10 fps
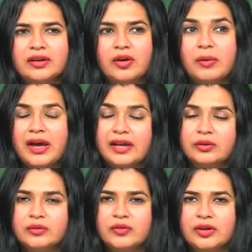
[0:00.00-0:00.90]
or I
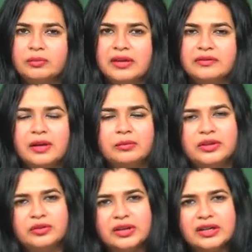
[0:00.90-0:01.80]
do not want my
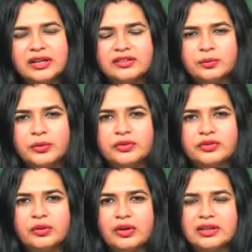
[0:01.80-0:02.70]
family to get
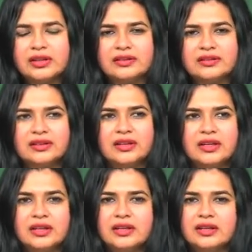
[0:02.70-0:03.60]
exposed to all this.
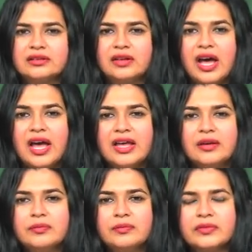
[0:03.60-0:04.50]
So, I
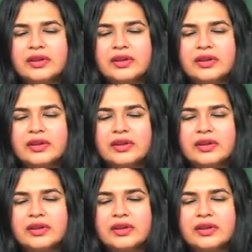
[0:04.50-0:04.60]
am